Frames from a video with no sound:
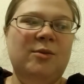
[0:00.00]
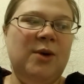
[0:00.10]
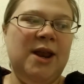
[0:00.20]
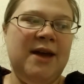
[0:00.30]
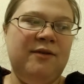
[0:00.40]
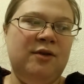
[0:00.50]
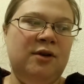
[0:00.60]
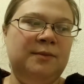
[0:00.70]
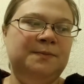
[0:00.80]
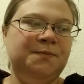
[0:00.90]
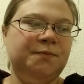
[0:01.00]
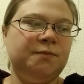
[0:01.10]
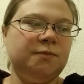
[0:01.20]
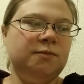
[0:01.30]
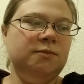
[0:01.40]
whatever.
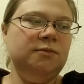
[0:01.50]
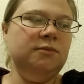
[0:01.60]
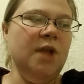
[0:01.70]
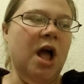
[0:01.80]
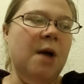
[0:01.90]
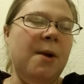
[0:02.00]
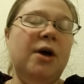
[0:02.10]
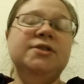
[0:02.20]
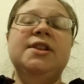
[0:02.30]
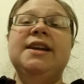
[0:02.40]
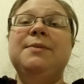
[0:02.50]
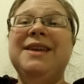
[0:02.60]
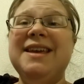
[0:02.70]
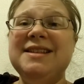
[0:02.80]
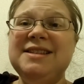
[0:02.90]
I also liked
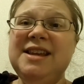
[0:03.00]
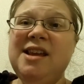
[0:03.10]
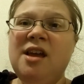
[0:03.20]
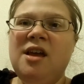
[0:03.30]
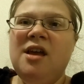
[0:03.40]
Mackenzie.